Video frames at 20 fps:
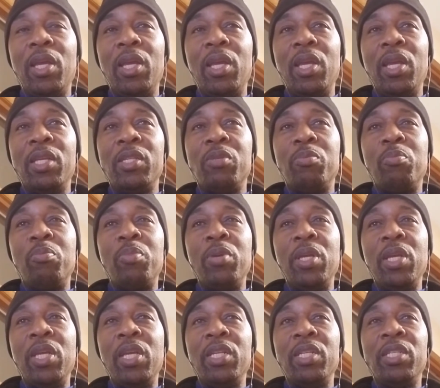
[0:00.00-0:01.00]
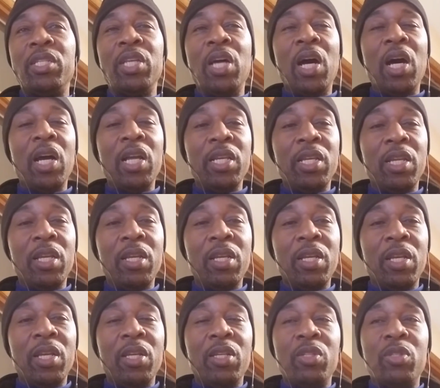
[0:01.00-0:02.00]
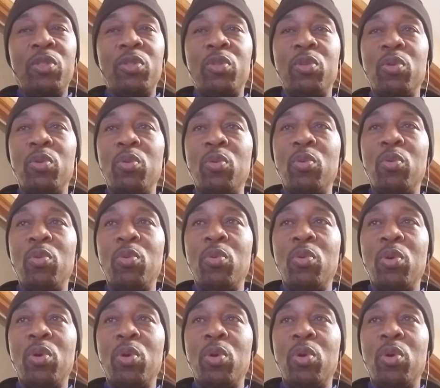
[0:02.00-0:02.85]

is being done to,